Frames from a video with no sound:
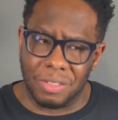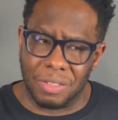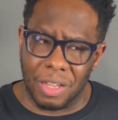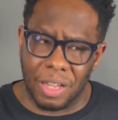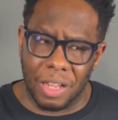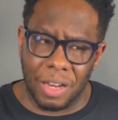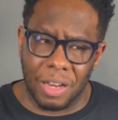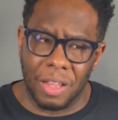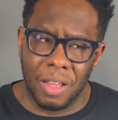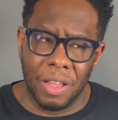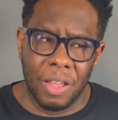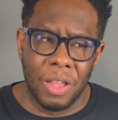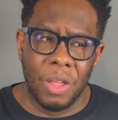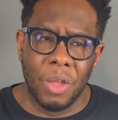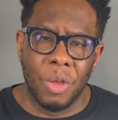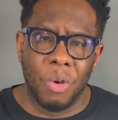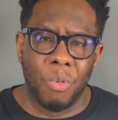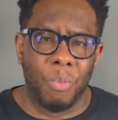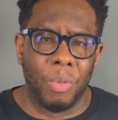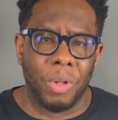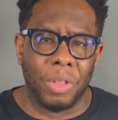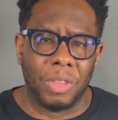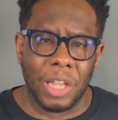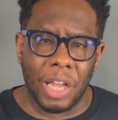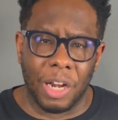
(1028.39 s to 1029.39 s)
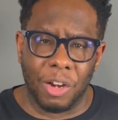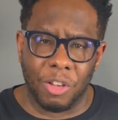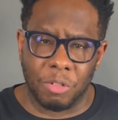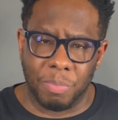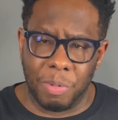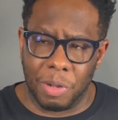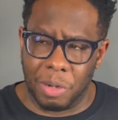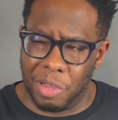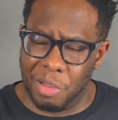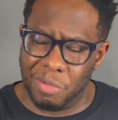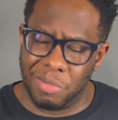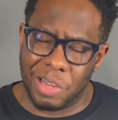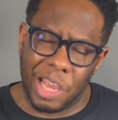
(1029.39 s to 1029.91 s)
And when Thanos met
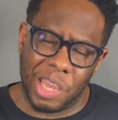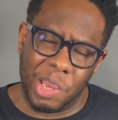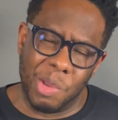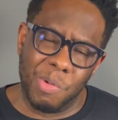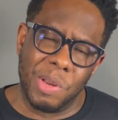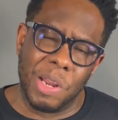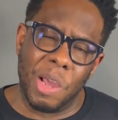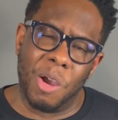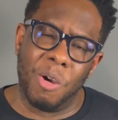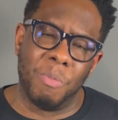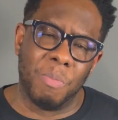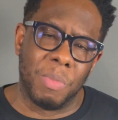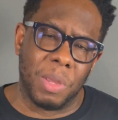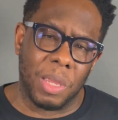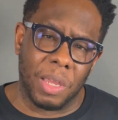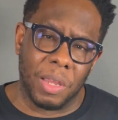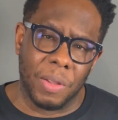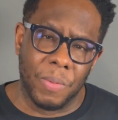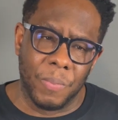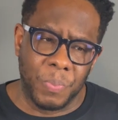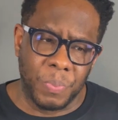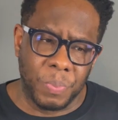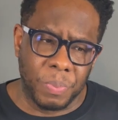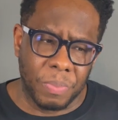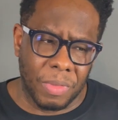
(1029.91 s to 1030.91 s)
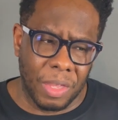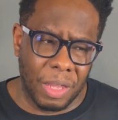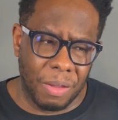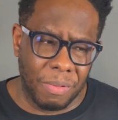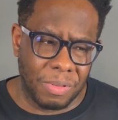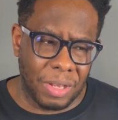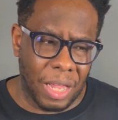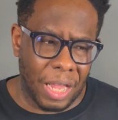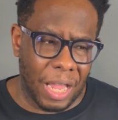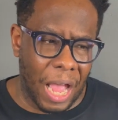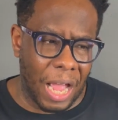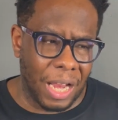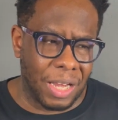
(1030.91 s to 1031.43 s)
him, he was like, you know me. He was
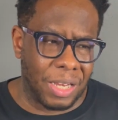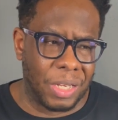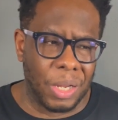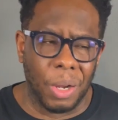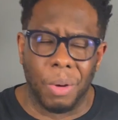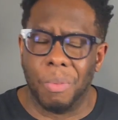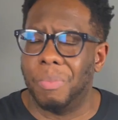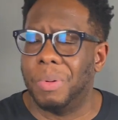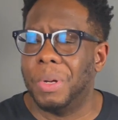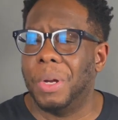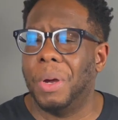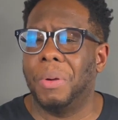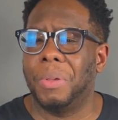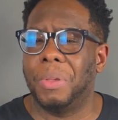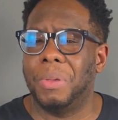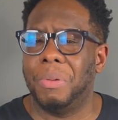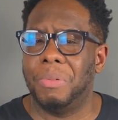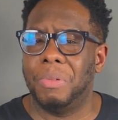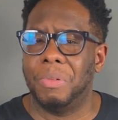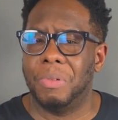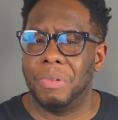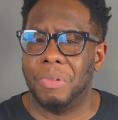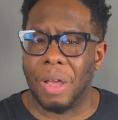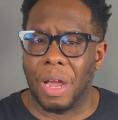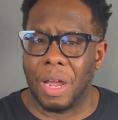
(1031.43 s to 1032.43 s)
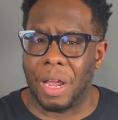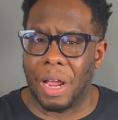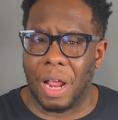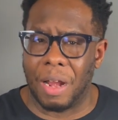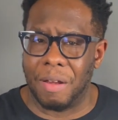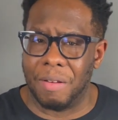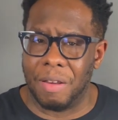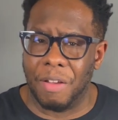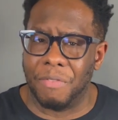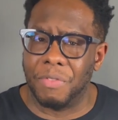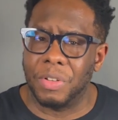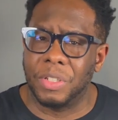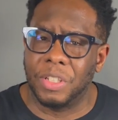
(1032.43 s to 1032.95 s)
like, I don't know you. I've
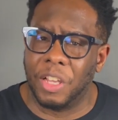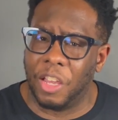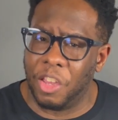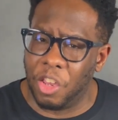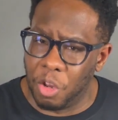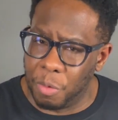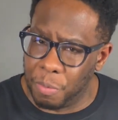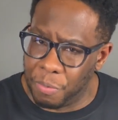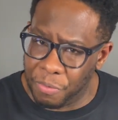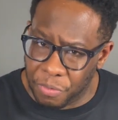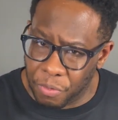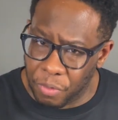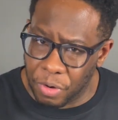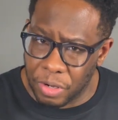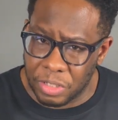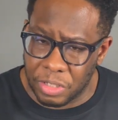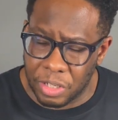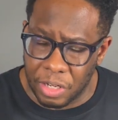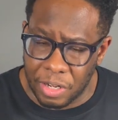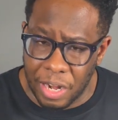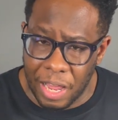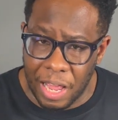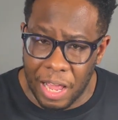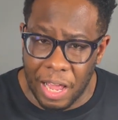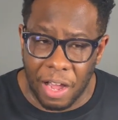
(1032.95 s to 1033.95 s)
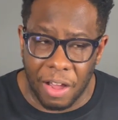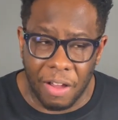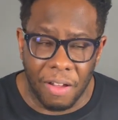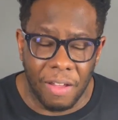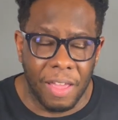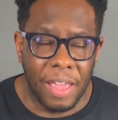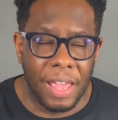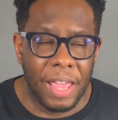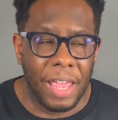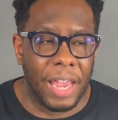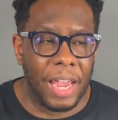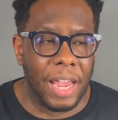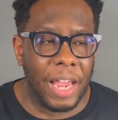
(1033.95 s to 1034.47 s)
never seen you before until now.
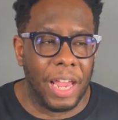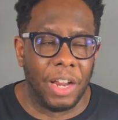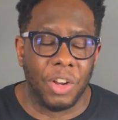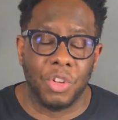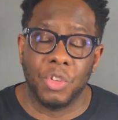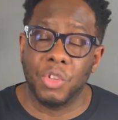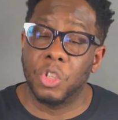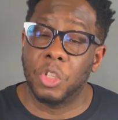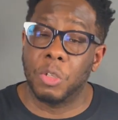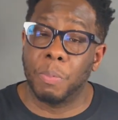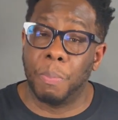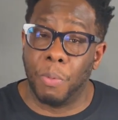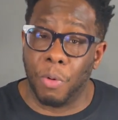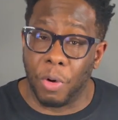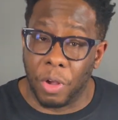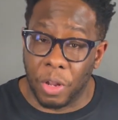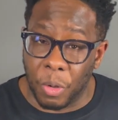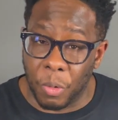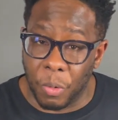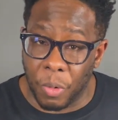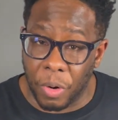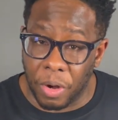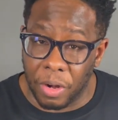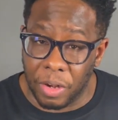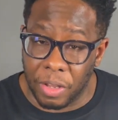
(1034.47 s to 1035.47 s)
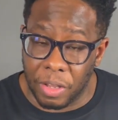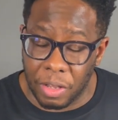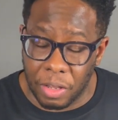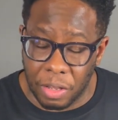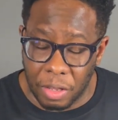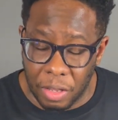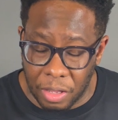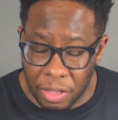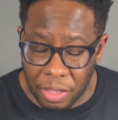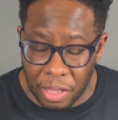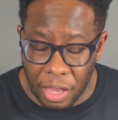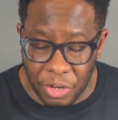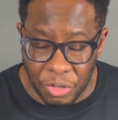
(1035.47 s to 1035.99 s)
And spoiler warning,
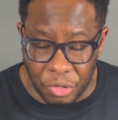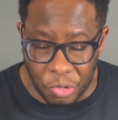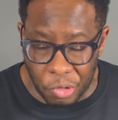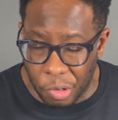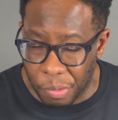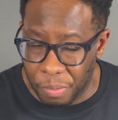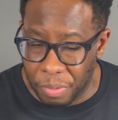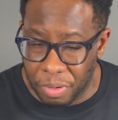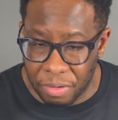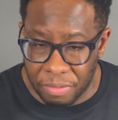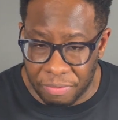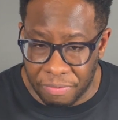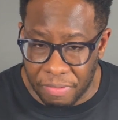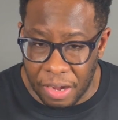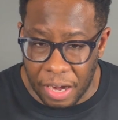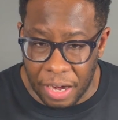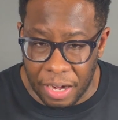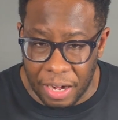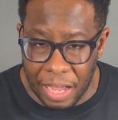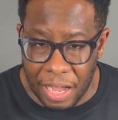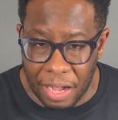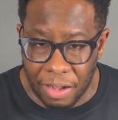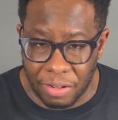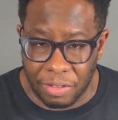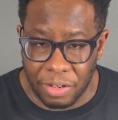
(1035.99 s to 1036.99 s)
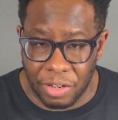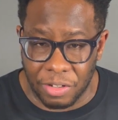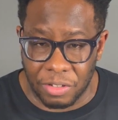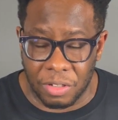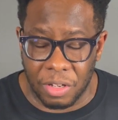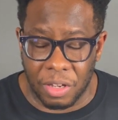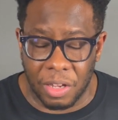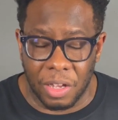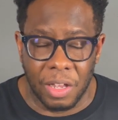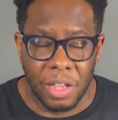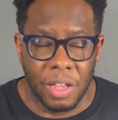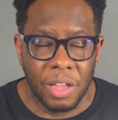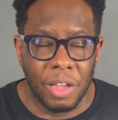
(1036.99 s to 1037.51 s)
in case you don't want to find out, there's
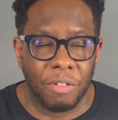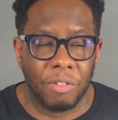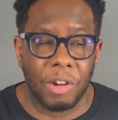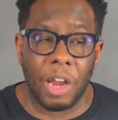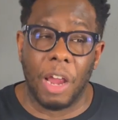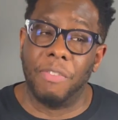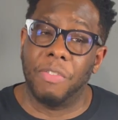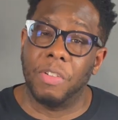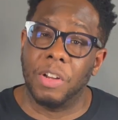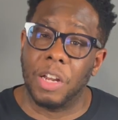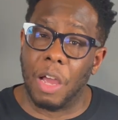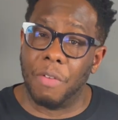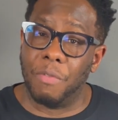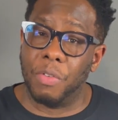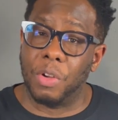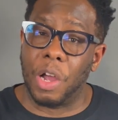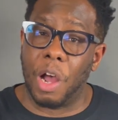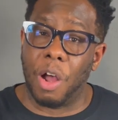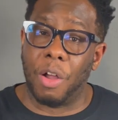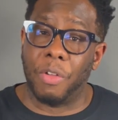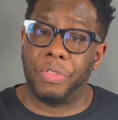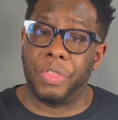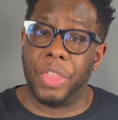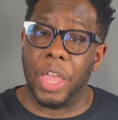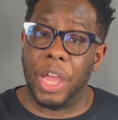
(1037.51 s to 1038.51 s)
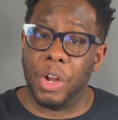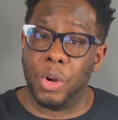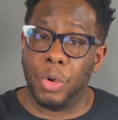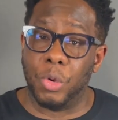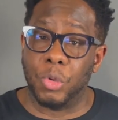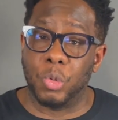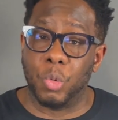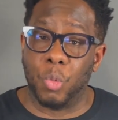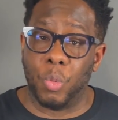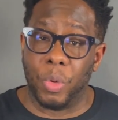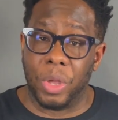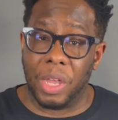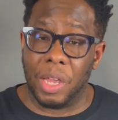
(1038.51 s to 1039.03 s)
a graphic novel called
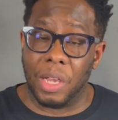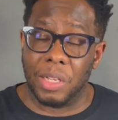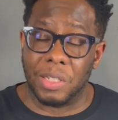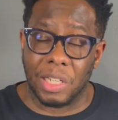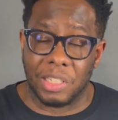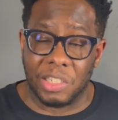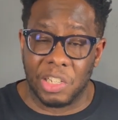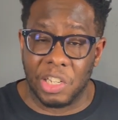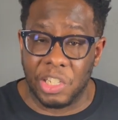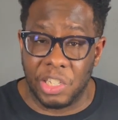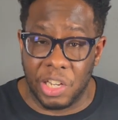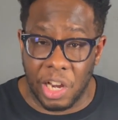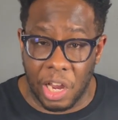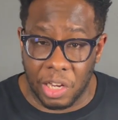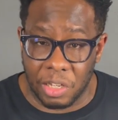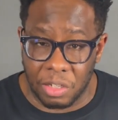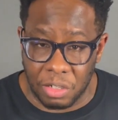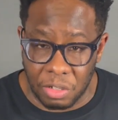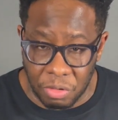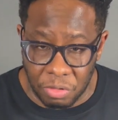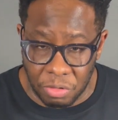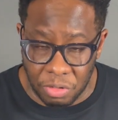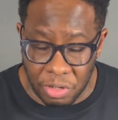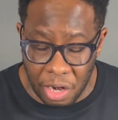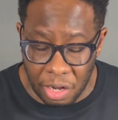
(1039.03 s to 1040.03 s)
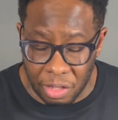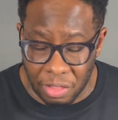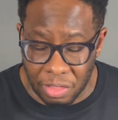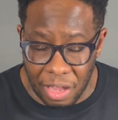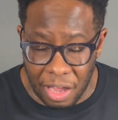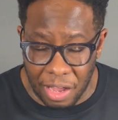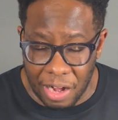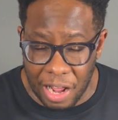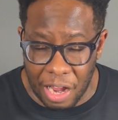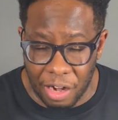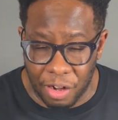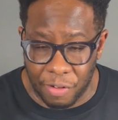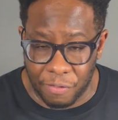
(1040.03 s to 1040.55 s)
Thanos Wins. I suggest you check
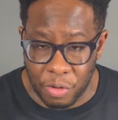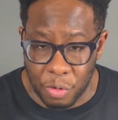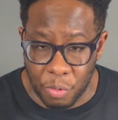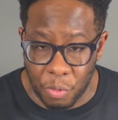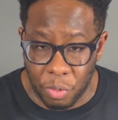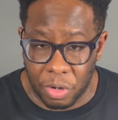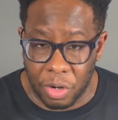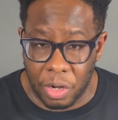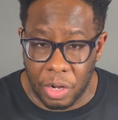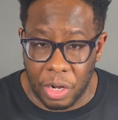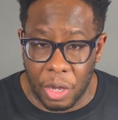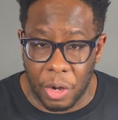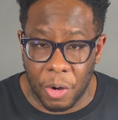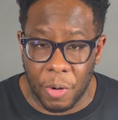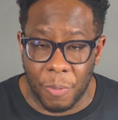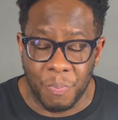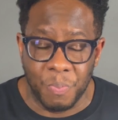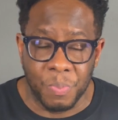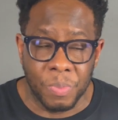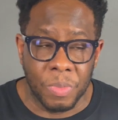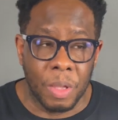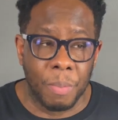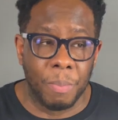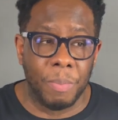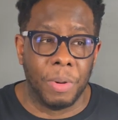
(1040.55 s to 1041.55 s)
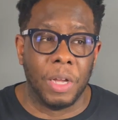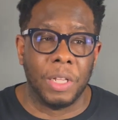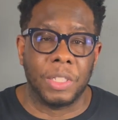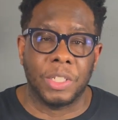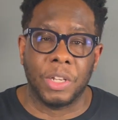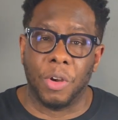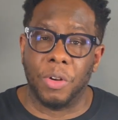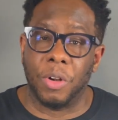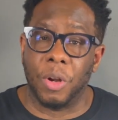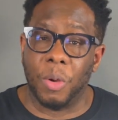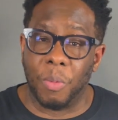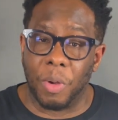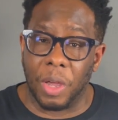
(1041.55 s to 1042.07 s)
that out if you want to know. But
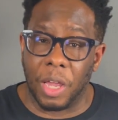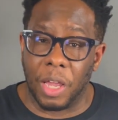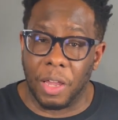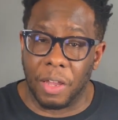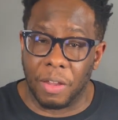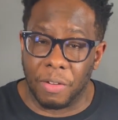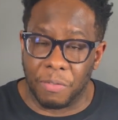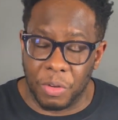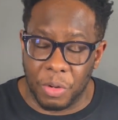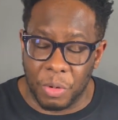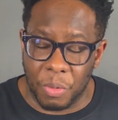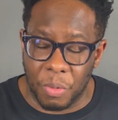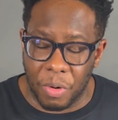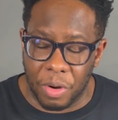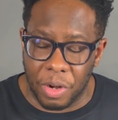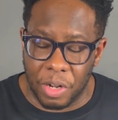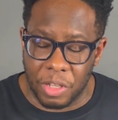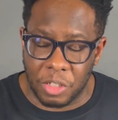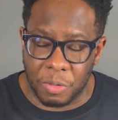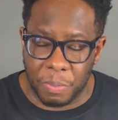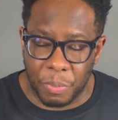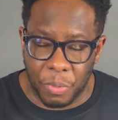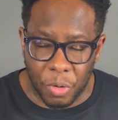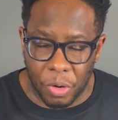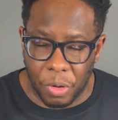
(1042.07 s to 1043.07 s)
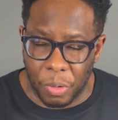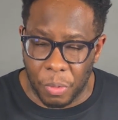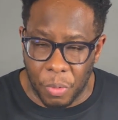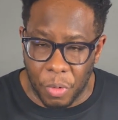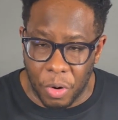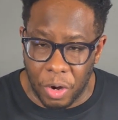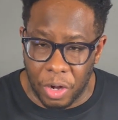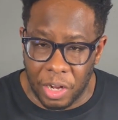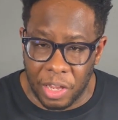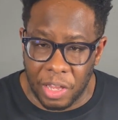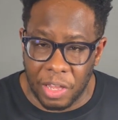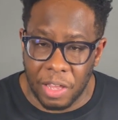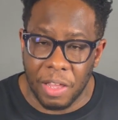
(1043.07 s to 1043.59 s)
turn away if you want it. Spoiler
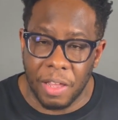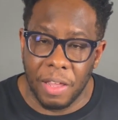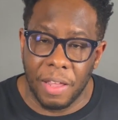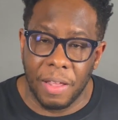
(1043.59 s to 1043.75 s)
warning.